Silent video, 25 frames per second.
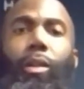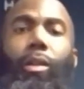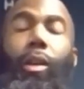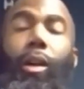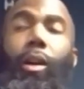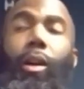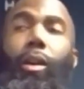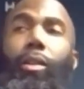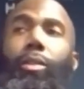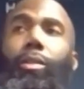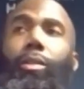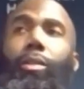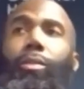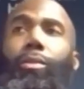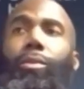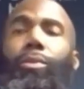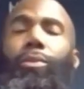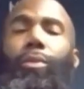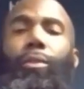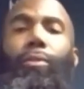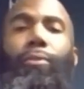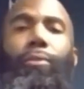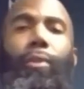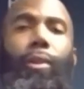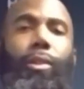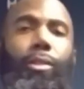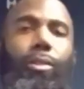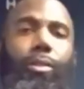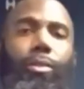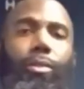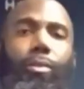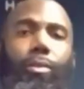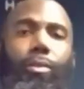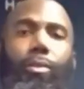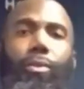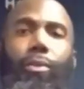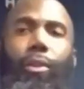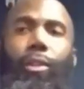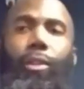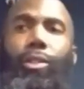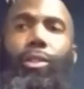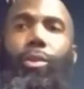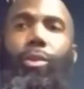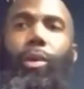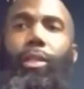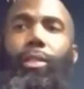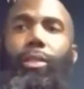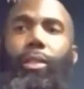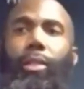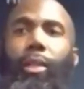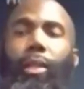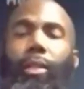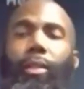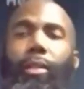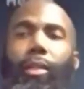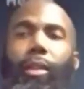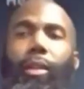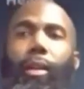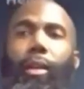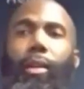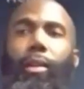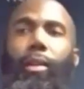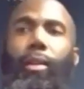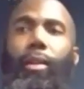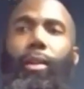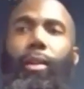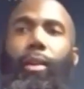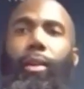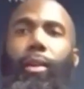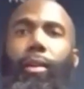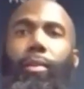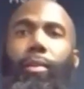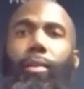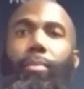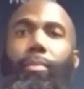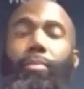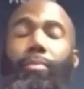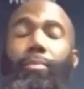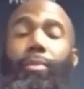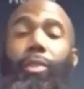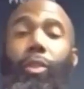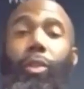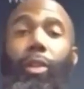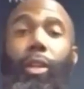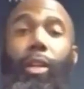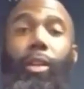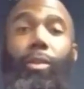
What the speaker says: Yeah, so for the first question, I thought you know,